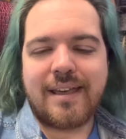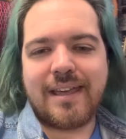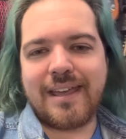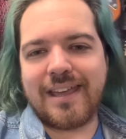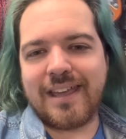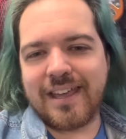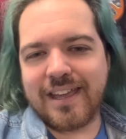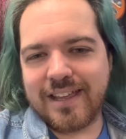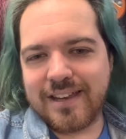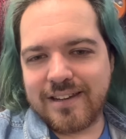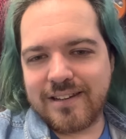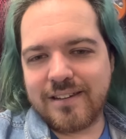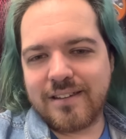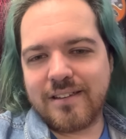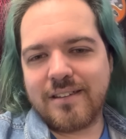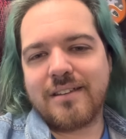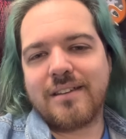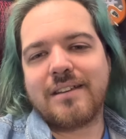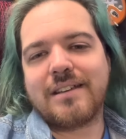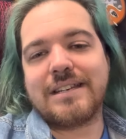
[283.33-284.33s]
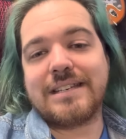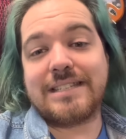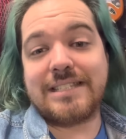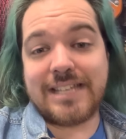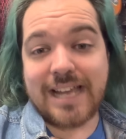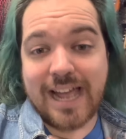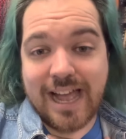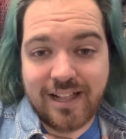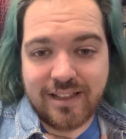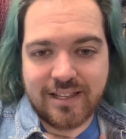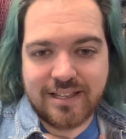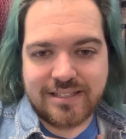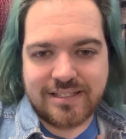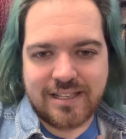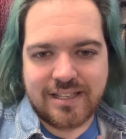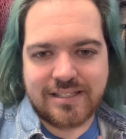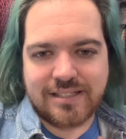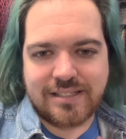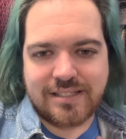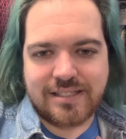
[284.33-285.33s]
in Dallas
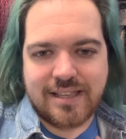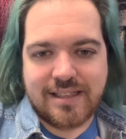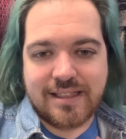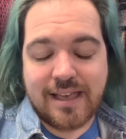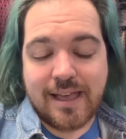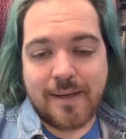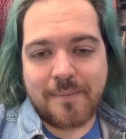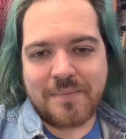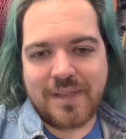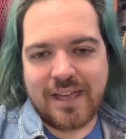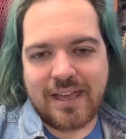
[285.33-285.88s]
and see them.